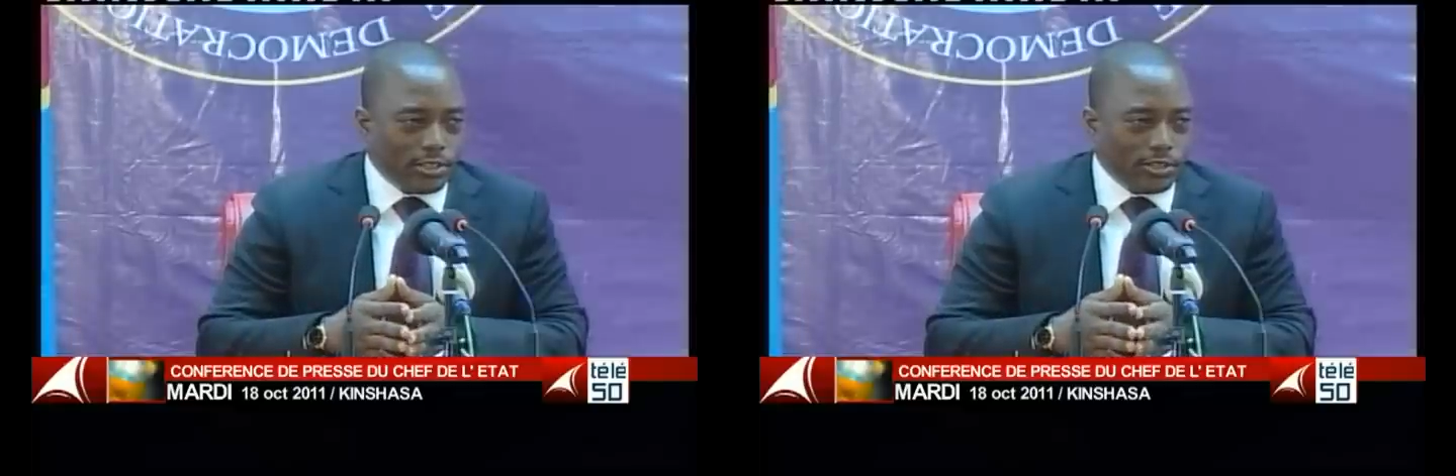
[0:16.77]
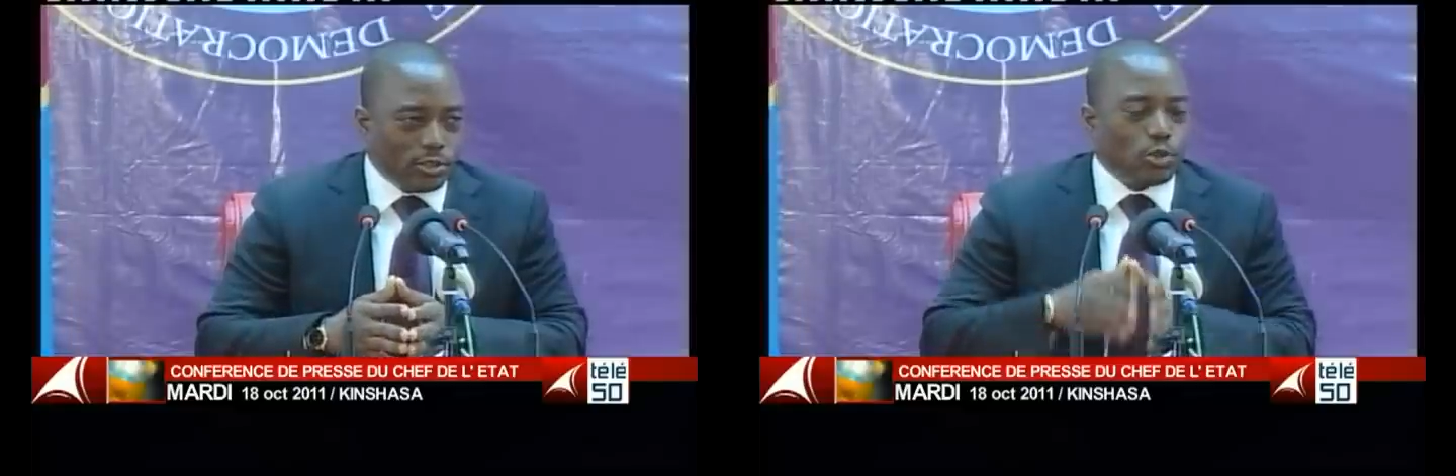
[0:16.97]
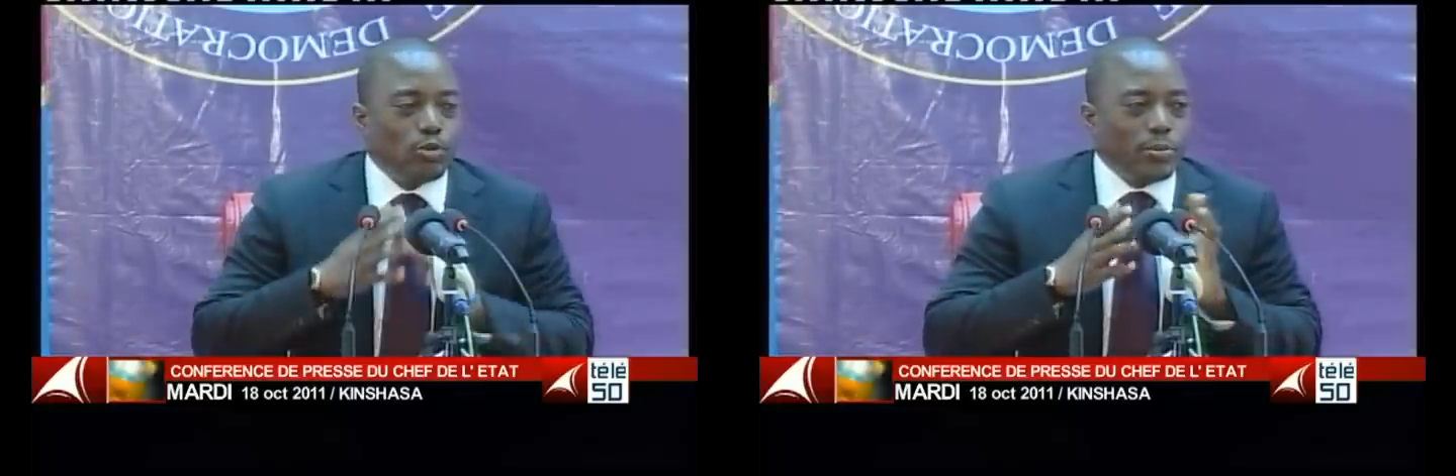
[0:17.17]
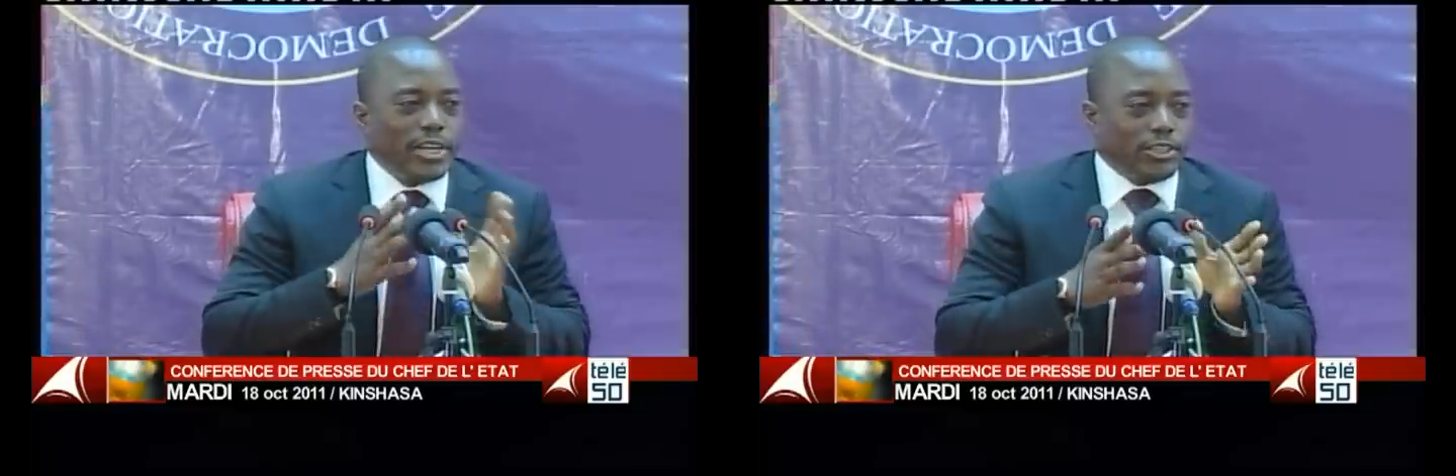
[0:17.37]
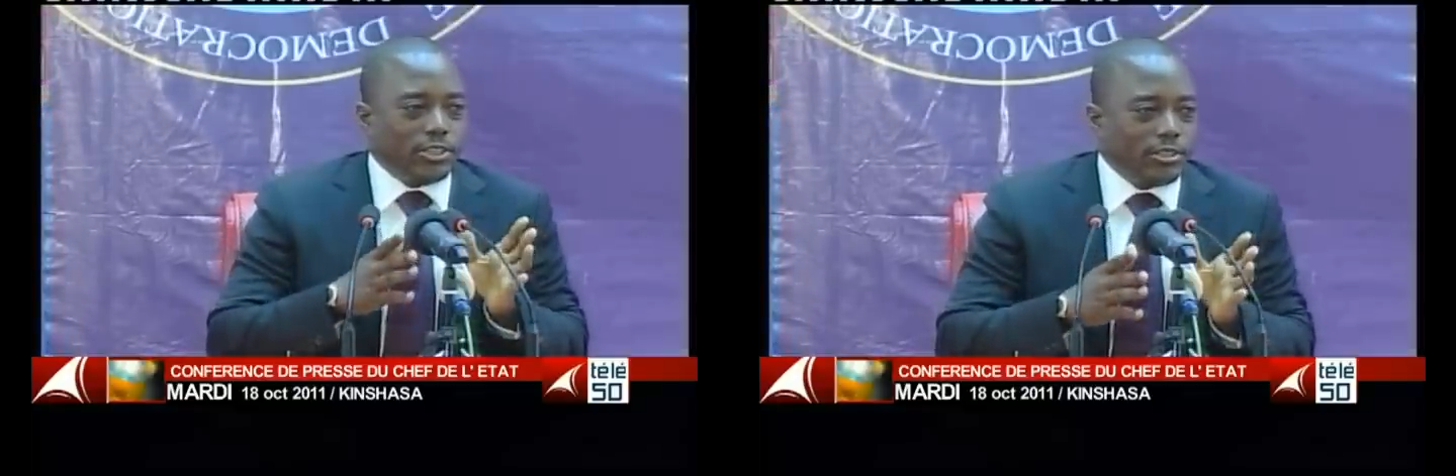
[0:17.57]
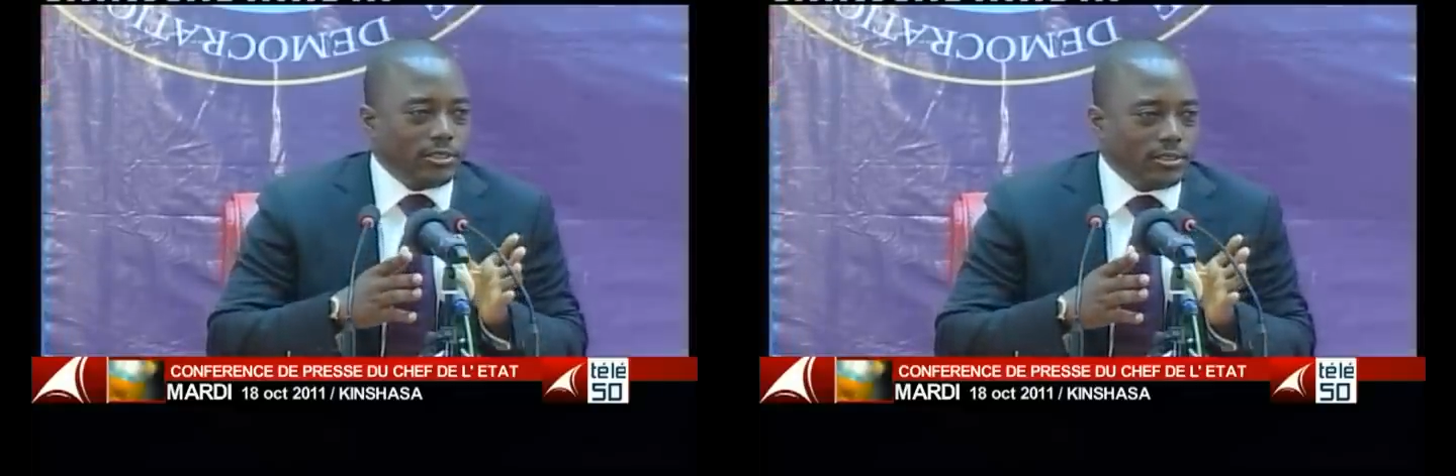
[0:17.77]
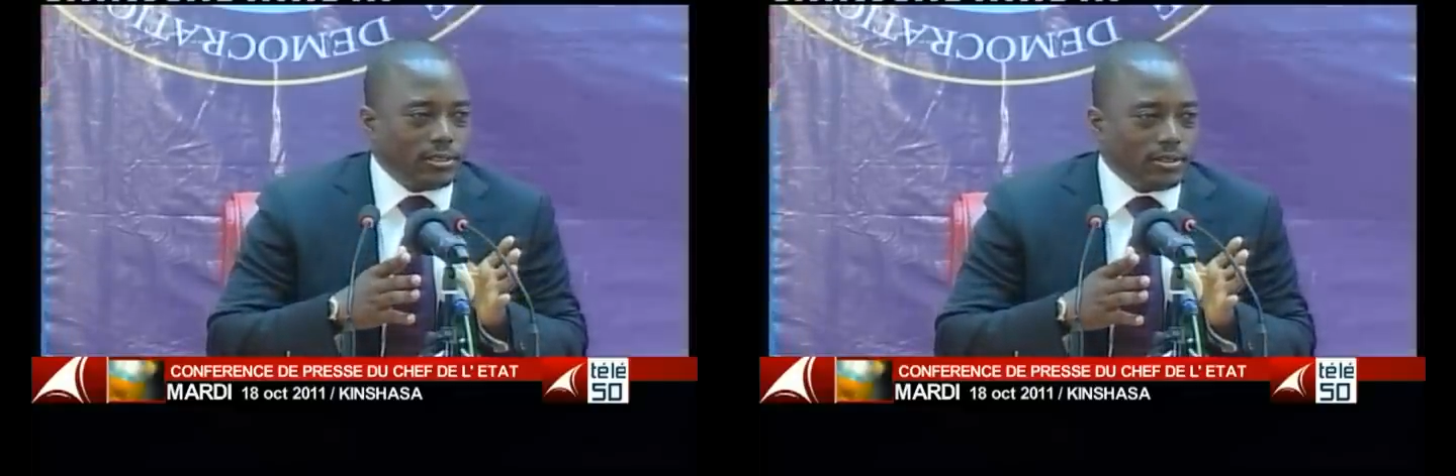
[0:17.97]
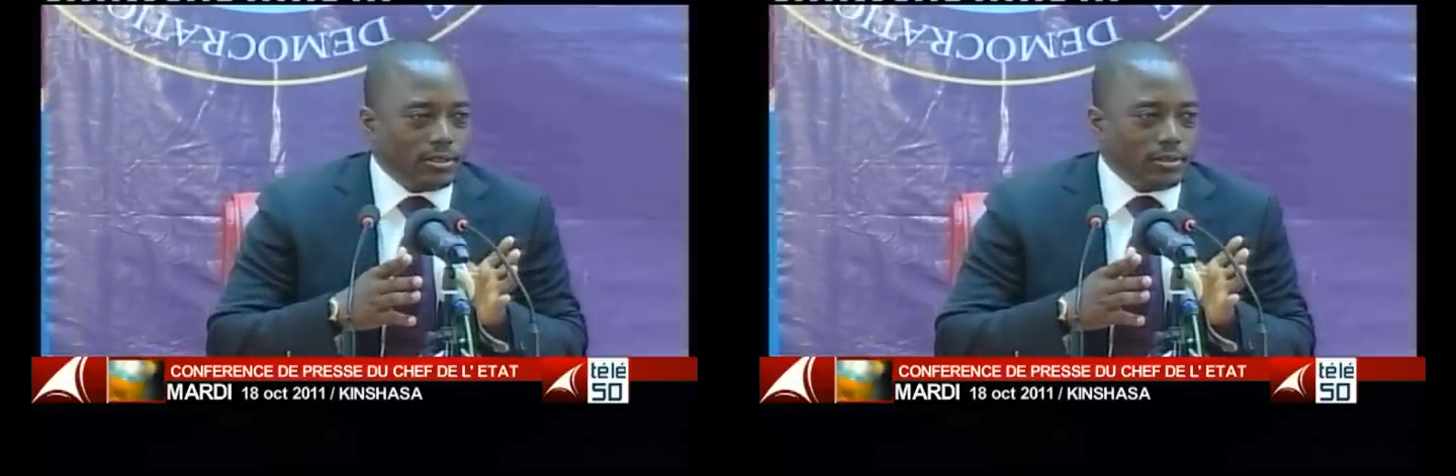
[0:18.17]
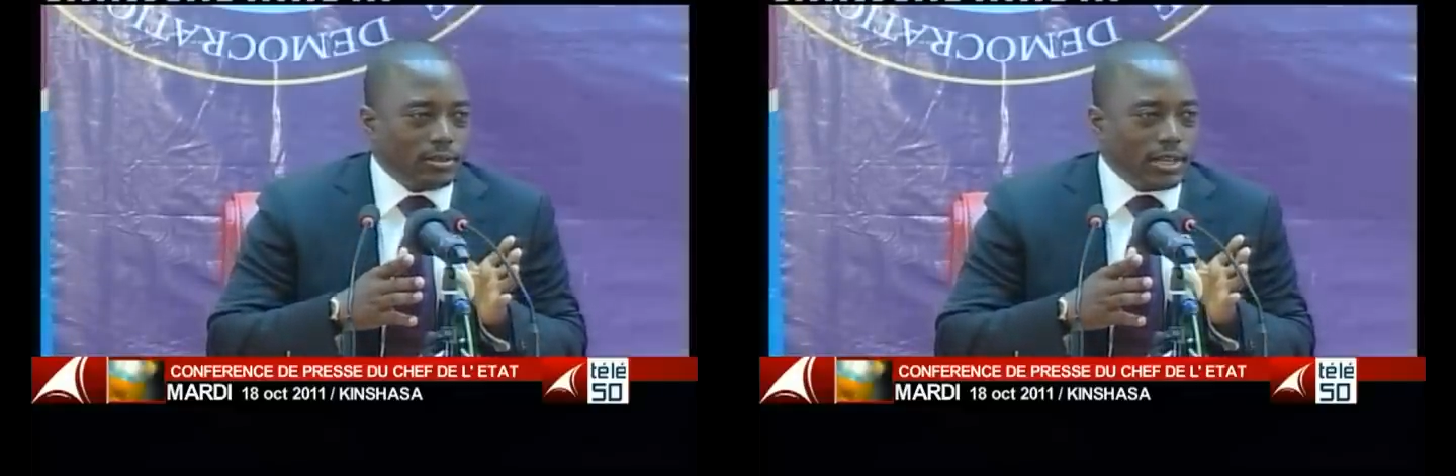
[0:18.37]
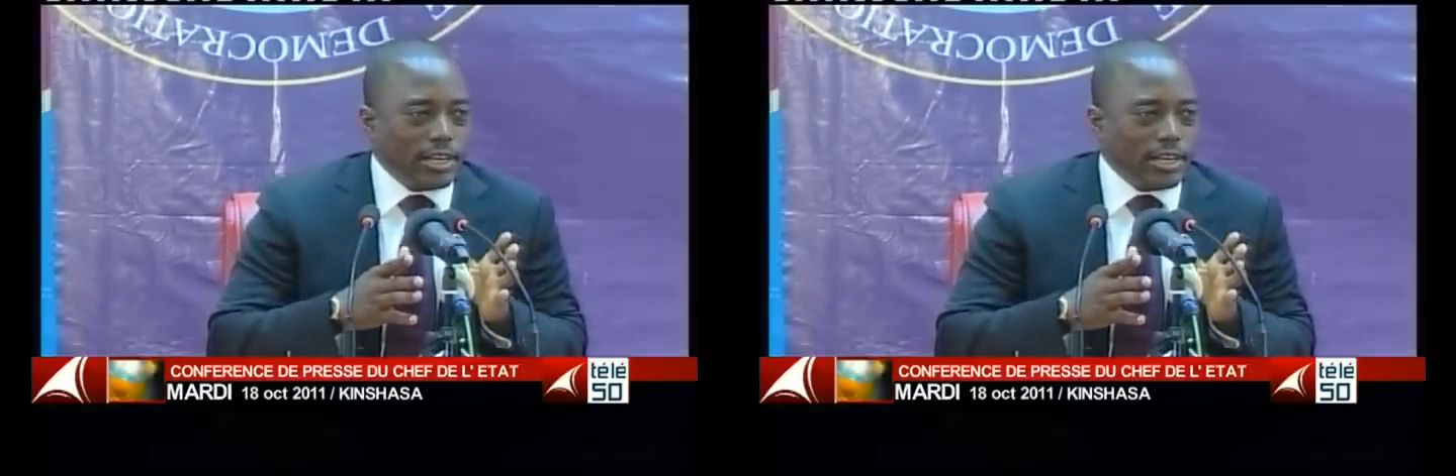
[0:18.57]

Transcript: cost us so much